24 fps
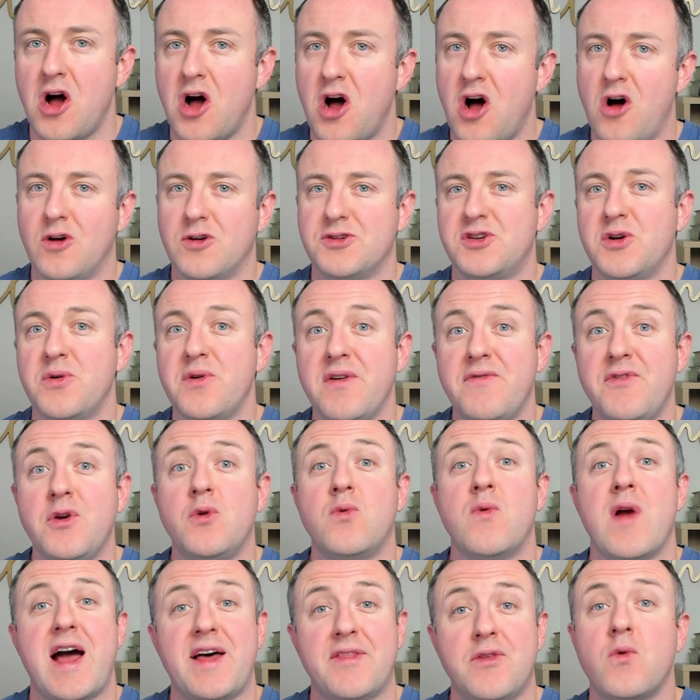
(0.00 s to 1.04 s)
Also, if you'd
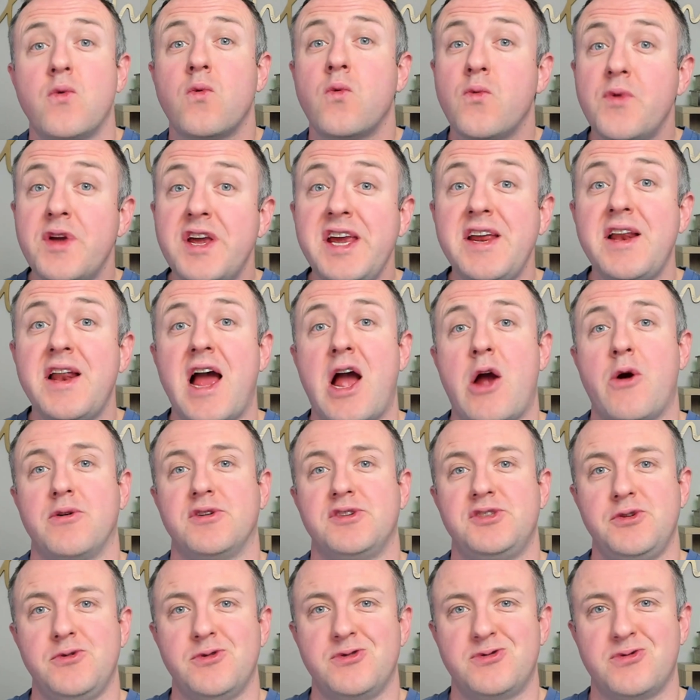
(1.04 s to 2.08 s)
rather read our
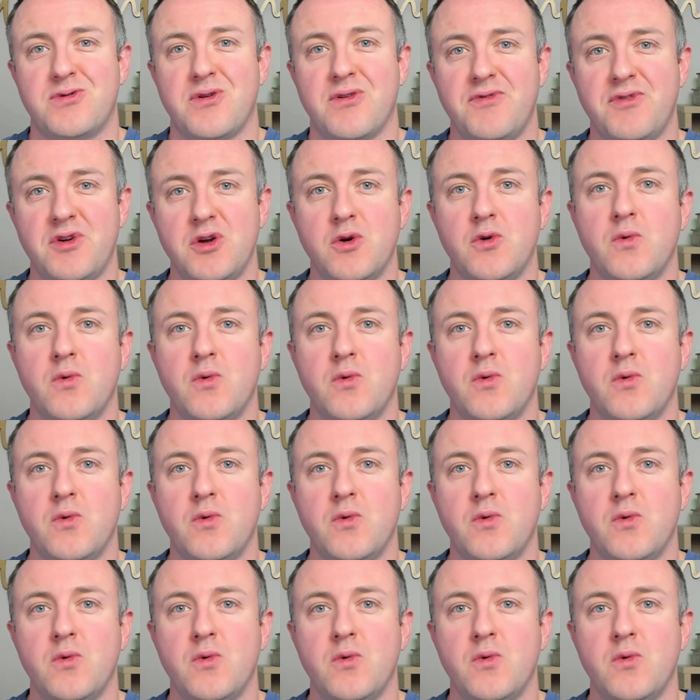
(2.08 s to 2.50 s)
Zoosk review,